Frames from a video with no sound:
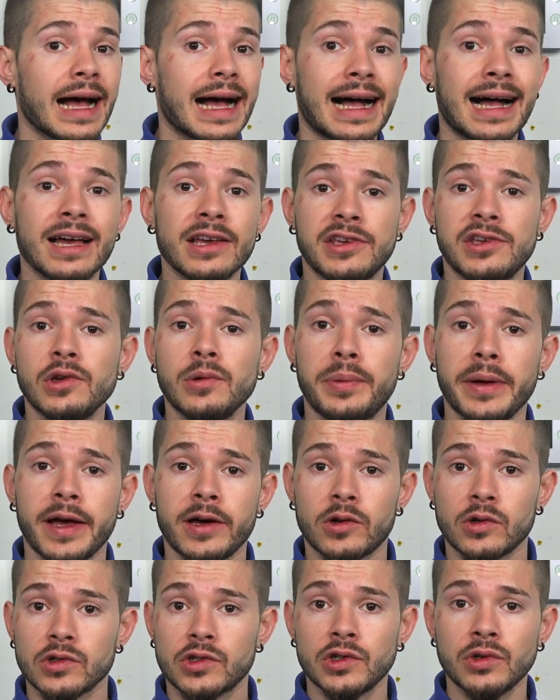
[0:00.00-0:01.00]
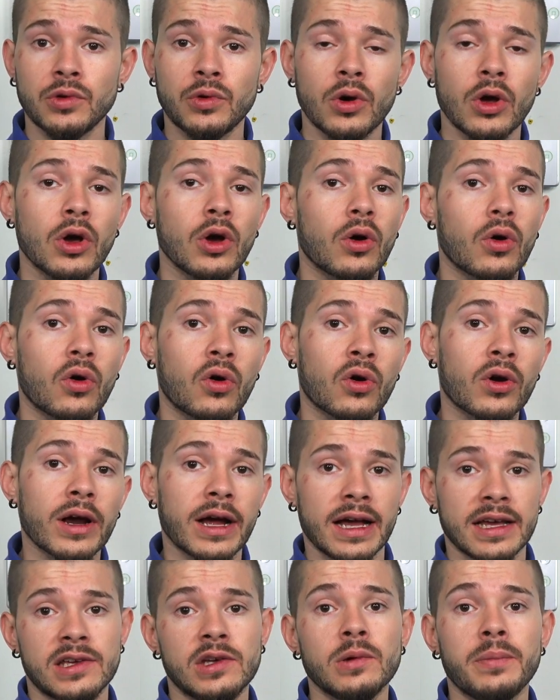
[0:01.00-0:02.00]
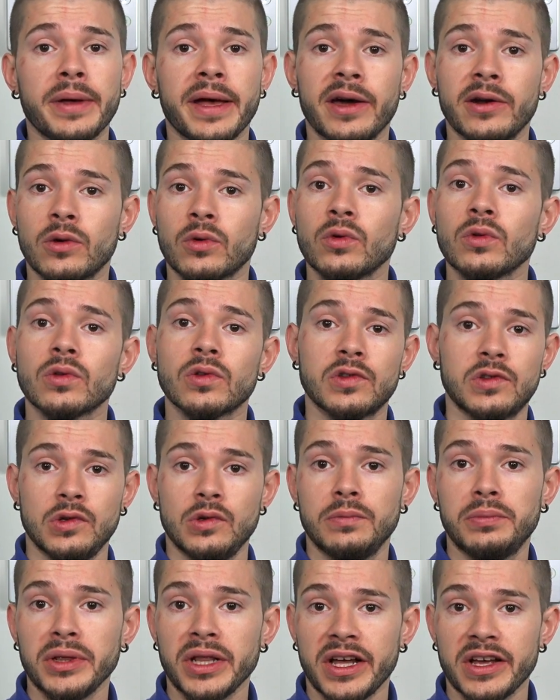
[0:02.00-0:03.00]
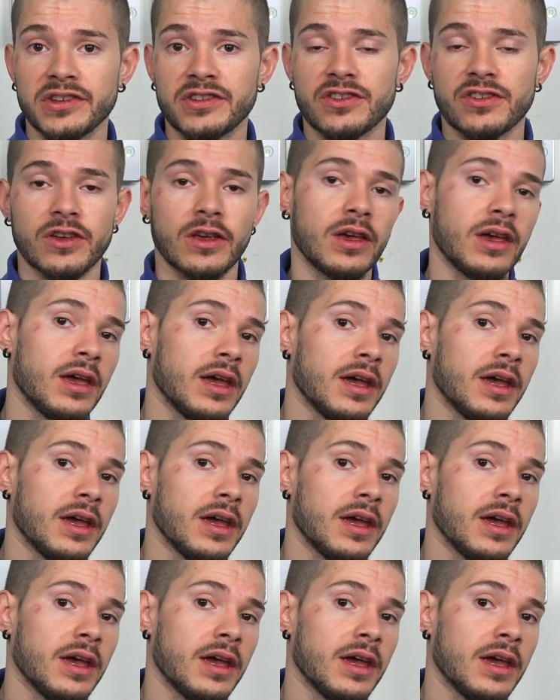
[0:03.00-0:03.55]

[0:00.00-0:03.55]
I Q Panel two or I Q Panel two Plus.